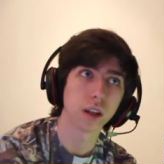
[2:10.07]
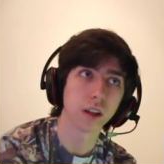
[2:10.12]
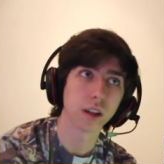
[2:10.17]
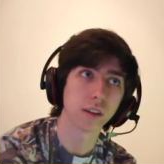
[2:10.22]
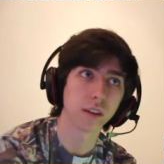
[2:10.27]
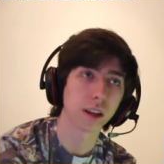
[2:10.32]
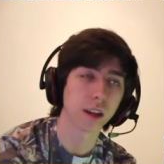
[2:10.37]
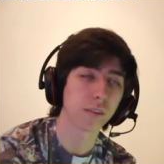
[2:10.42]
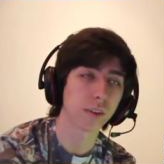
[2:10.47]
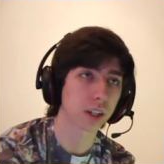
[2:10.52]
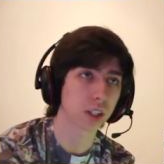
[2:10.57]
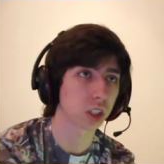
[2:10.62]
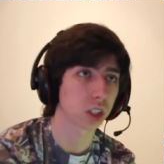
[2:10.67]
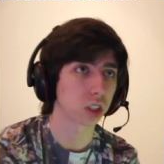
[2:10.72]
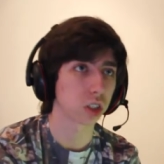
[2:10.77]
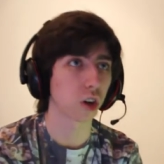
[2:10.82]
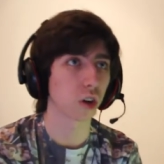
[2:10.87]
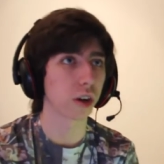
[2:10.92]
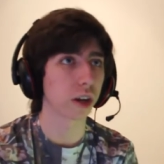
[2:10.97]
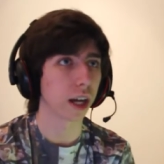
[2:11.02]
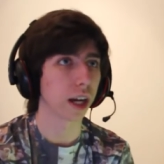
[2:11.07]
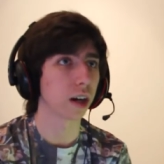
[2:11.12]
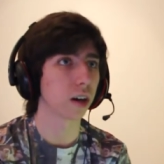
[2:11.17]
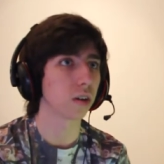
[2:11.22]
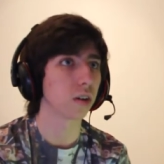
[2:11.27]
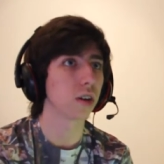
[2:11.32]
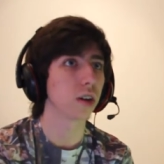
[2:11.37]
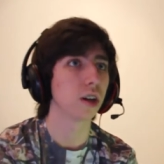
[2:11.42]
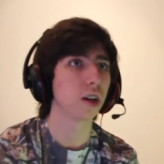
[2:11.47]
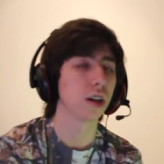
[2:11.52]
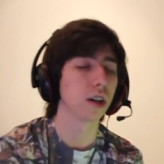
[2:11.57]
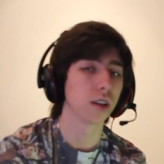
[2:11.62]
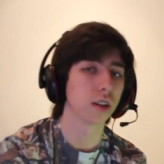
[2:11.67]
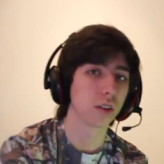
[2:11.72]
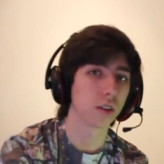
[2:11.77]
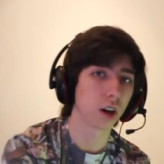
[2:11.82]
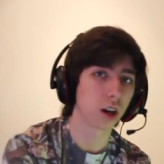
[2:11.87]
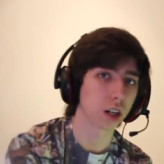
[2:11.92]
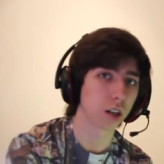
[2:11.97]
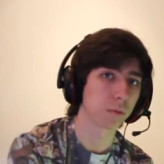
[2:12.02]
instead of actually going out
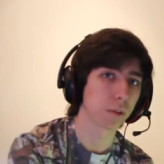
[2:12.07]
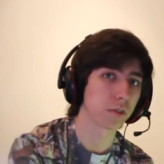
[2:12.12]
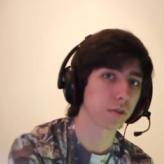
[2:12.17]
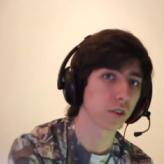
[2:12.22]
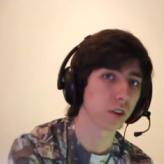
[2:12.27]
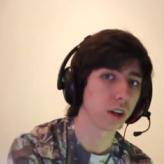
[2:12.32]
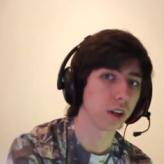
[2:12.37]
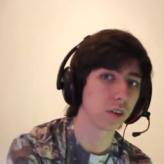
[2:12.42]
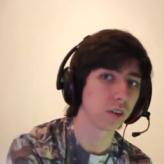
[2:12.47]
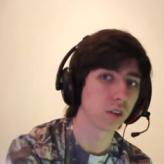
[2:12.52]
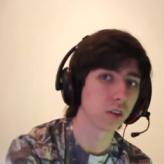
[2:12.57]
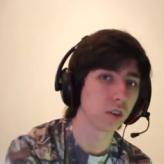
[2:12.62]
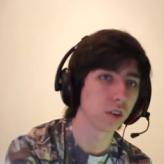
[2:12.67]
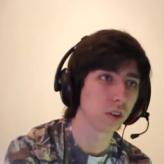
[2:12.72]
talking to my friends.